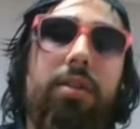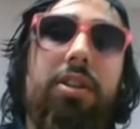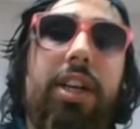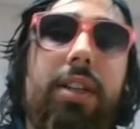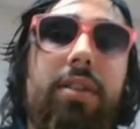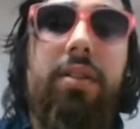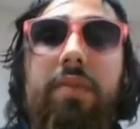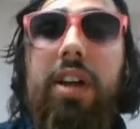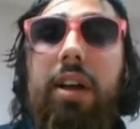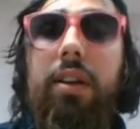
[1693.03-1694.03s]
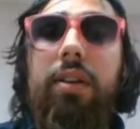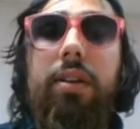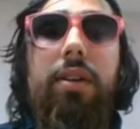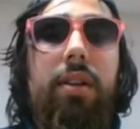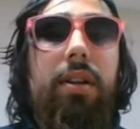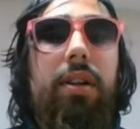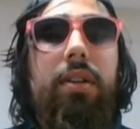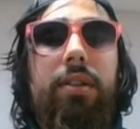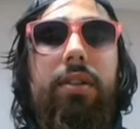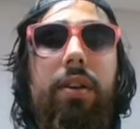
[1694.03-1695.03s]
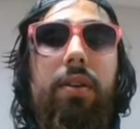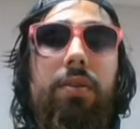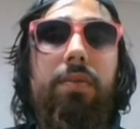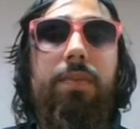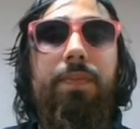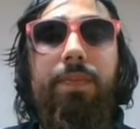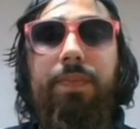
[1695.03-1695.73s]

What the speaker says: chances of dying. So